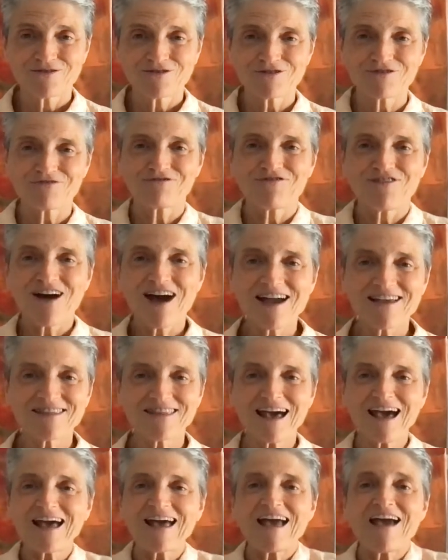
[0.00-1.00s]
to
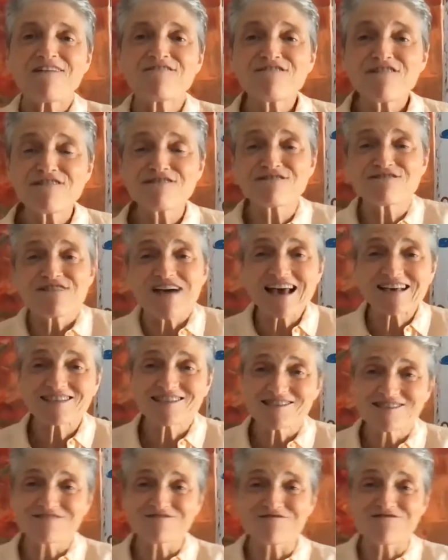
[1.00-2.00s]
find that
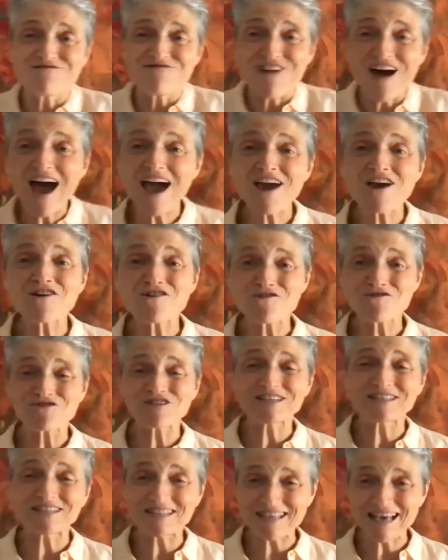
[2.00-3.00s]
effervescent,
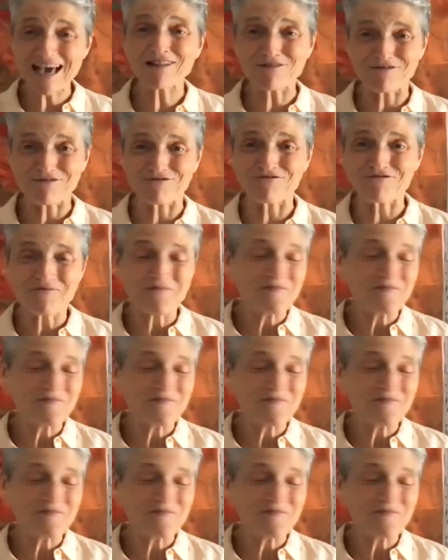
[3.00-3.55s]
fiery self.